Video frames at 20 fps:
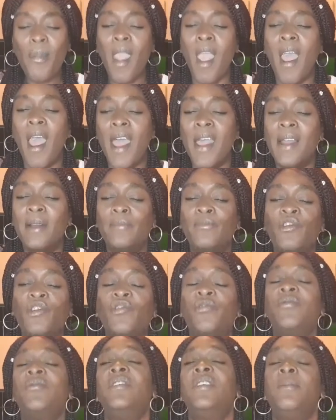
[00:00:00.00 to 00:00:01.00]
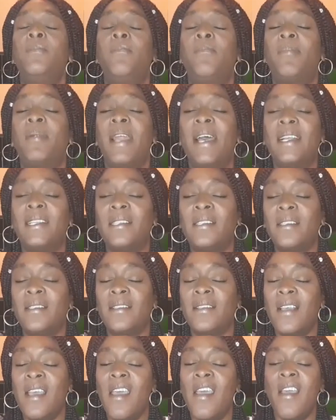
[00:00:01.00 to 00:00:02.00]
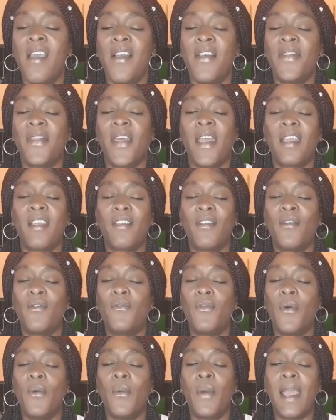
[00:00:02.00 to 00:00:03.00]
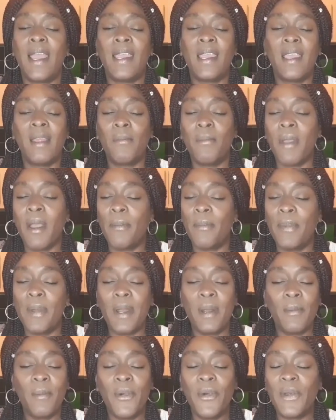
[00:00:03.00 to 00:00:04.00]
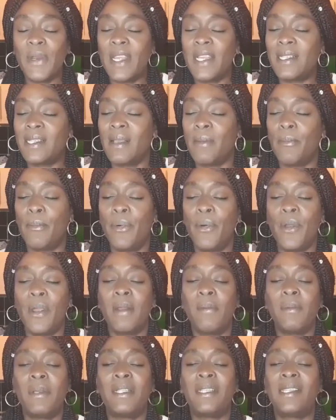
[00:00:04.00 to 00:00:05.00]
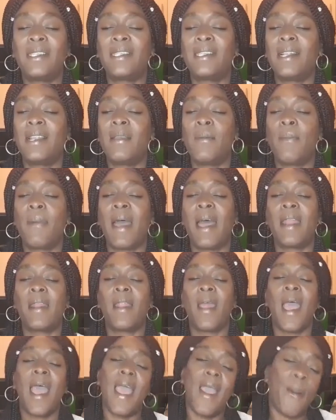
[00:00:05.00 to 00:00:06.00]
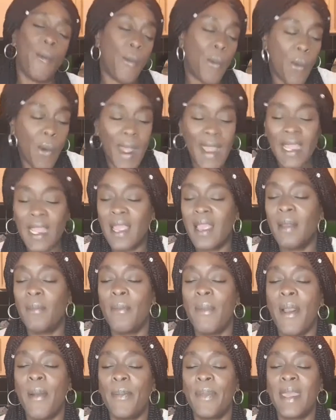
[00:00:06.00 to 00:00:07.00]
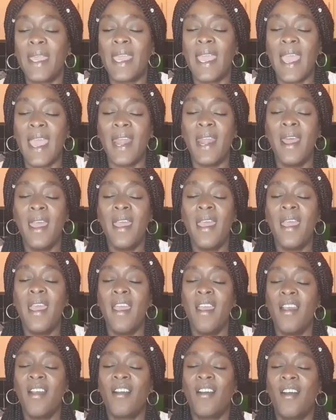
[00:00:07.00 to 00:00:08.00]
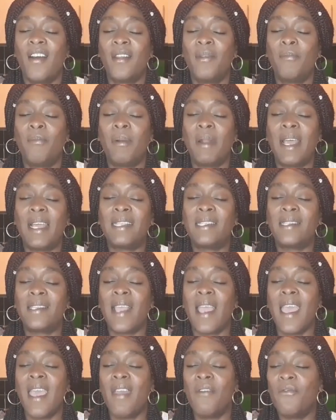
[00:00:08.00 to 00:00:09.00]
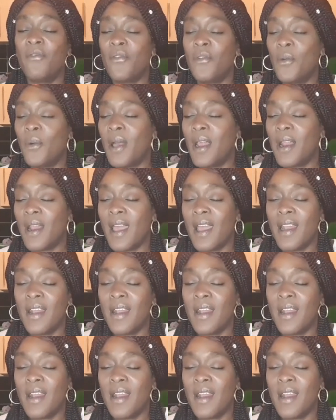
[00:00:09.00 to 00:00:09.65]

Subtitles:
I am truly blessed. Thank you for waking me up in the mornings and putting me to sleep at night and waking me up again. God bless everyone I